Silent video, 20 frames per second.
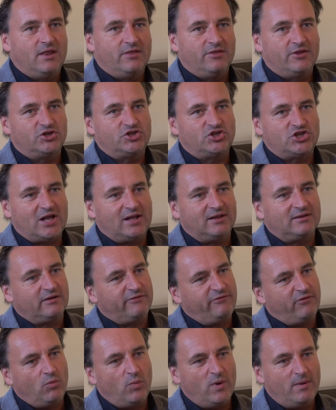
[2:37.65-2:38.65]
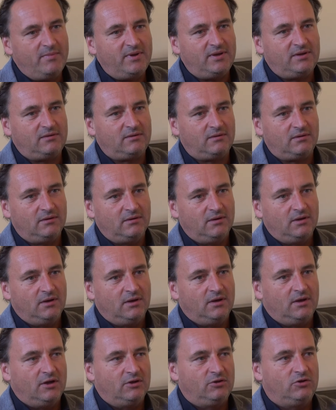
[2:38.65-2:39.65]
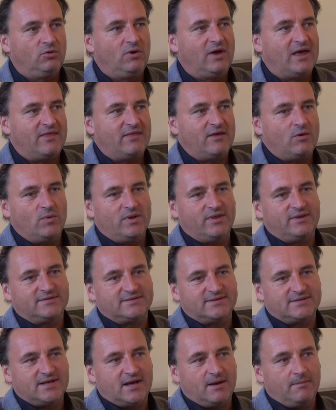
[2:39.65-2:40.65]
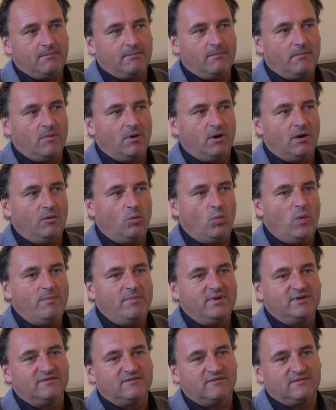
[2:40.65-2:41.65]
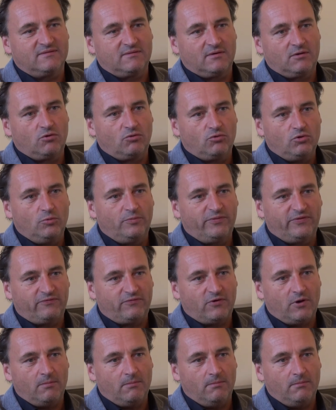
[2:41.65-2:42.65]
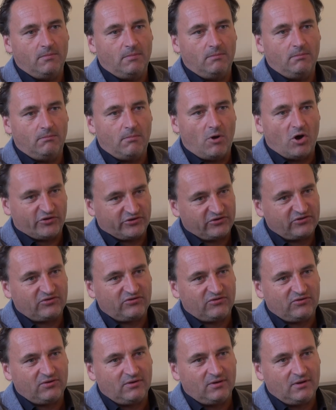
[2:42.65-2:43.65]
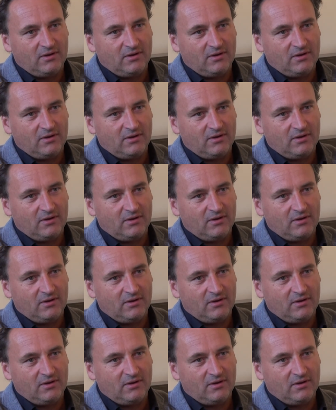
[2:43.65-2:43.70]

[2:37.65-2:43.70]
the shelter for women, together with some women's groups from mosques.